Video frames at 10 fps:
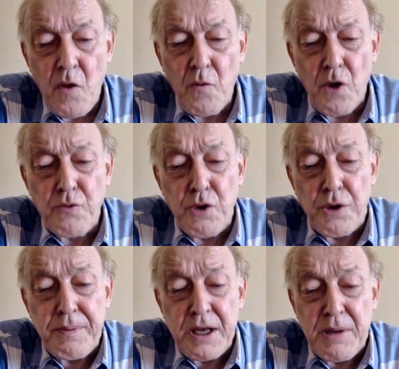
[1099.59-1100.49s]
what
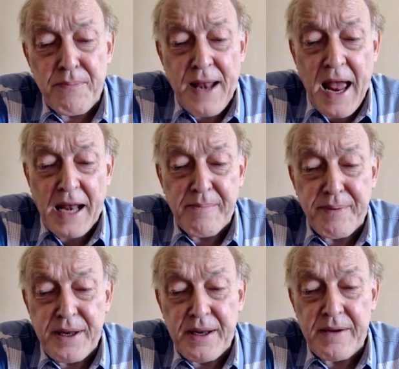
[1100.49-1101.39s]
would be a Plan
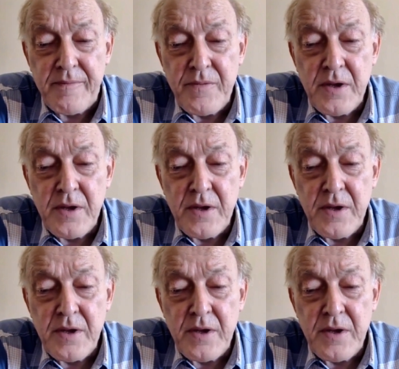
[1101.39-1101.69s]
B.